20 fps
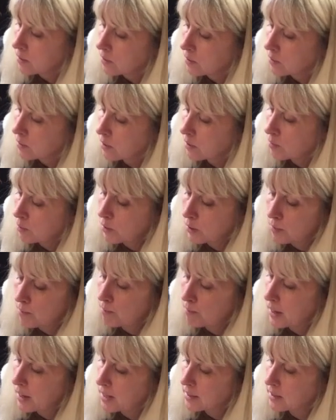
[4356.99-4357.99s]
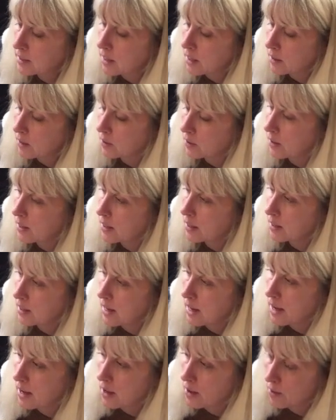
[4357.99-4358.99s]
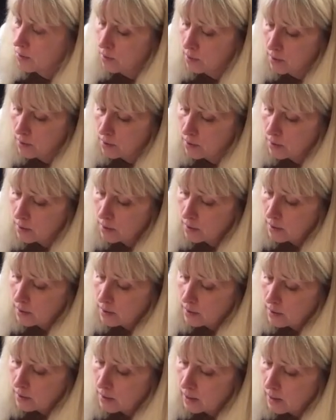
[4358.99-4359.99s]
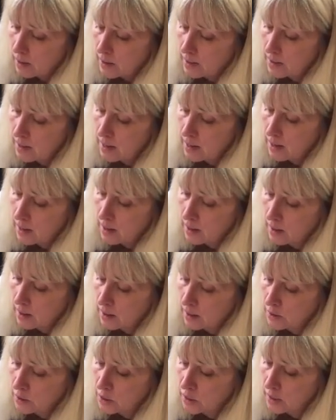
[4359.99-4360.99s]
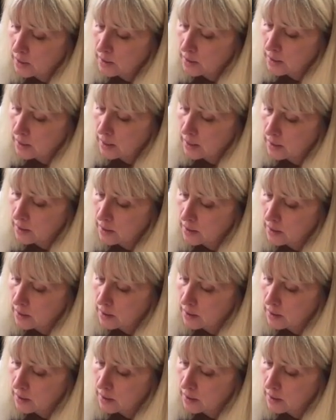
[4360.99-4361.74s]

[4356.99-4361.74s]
and put a base color in now and then adjust it